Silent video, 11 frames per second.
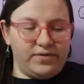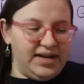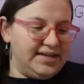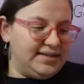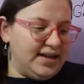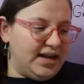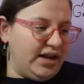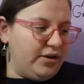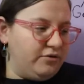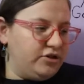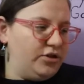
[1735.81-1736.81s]
reads that I
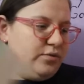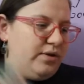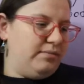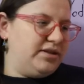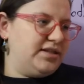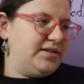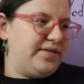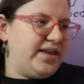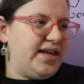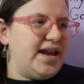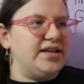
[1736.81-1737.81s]
go to when I'm just feeling,